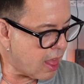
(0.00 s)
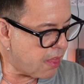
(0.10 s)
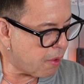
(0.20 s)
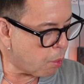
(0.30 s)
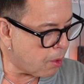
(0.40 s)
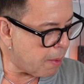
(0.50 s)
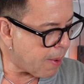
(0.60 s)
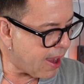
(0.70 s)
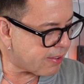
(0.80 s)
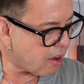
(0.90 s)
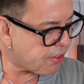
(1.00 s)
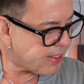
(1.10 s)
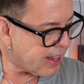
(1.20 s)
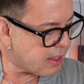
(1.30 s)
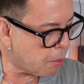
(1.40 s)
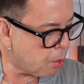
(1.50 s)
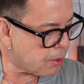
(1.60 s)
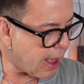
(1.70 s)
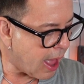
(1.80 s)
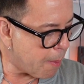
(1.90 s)
The woody base of
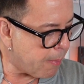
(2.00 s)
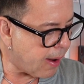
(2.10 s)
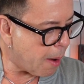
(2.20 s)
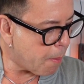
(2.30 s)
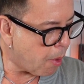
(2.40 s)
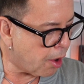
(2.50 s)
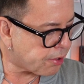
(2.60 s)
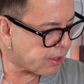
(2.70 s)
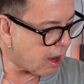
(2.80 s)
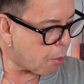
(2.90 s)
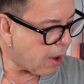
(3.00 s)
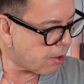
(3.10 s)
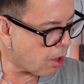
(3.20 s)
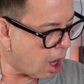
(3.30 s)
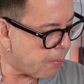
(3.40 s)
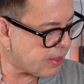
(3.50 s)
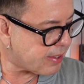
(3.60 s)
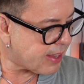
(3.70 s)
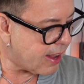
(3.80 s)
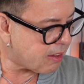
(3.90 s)
sandalwood, amber, and musk round up the
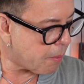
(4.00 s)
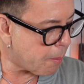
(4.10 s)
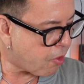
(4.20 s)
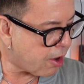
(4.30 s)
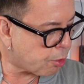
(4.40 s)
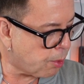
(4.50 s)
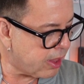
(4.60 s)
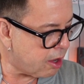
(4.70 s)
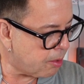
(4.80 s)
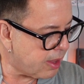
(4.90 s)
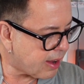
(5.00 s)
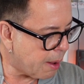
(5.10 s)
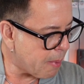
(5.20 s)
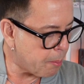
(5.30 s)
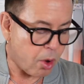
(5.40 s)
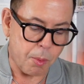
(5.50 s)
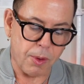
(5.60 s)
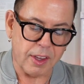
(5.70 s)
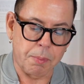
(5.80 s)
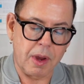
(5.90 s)
scent for a truly unique and
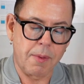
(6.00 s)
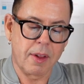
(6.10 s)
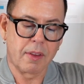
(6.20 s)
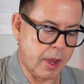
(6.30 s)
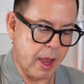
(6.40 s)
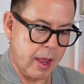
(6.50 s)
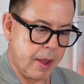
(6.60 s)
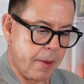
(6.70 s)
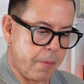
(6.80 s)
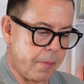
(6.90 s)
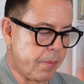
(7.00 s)
memorable experience. Okay,